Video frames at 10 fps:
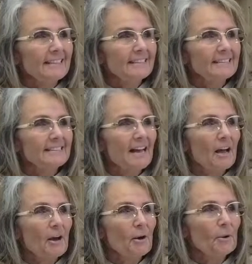
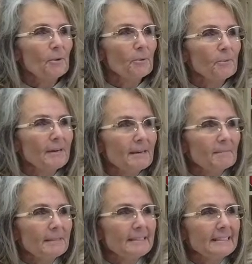So,
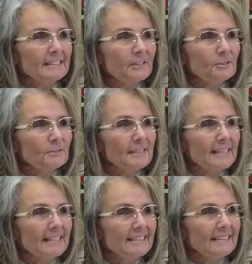and Miss
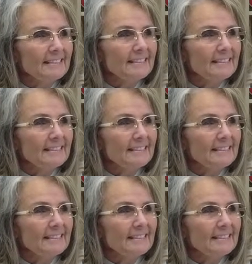Susan.